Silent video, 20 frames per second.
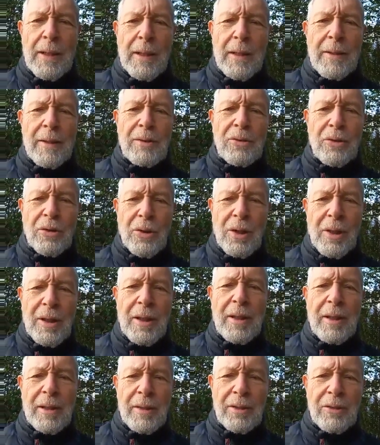There
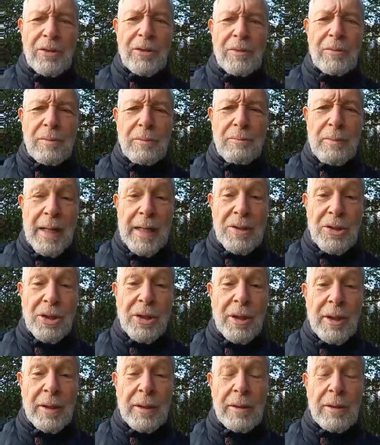certainly is
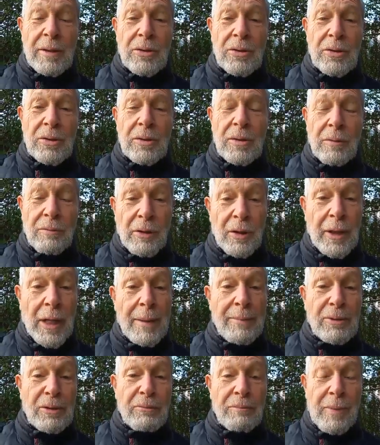magic. There's different
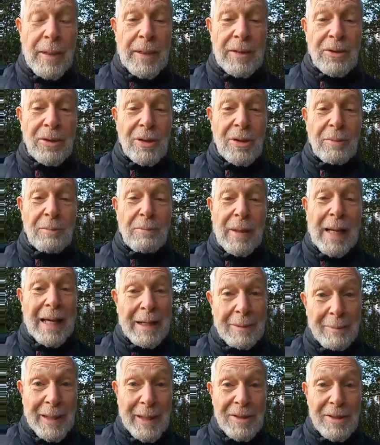types of magic.
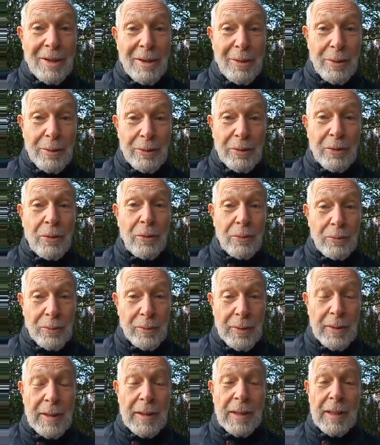Black magic also.
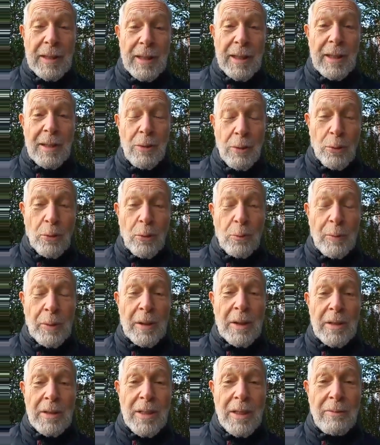I know
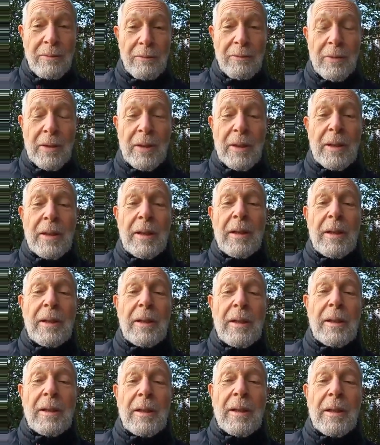because I've
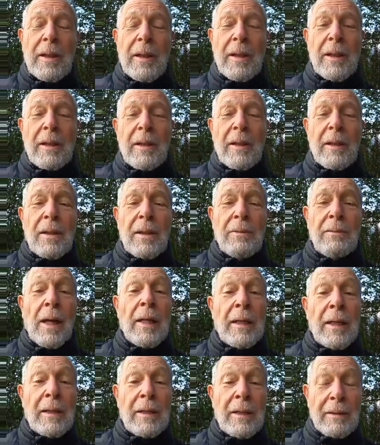had
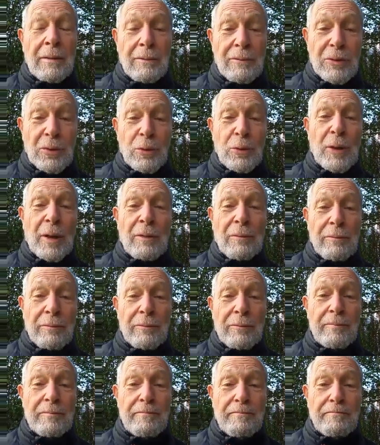relatives who have
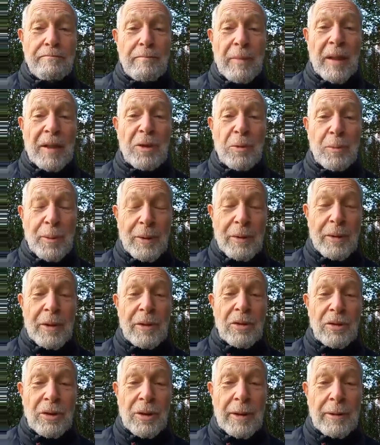
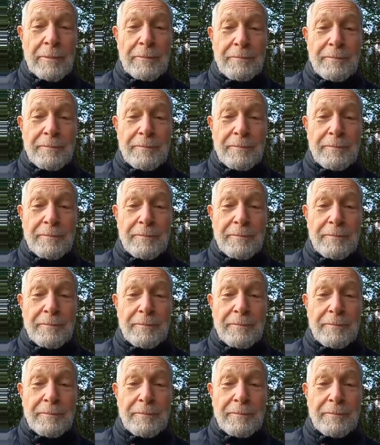experienced it.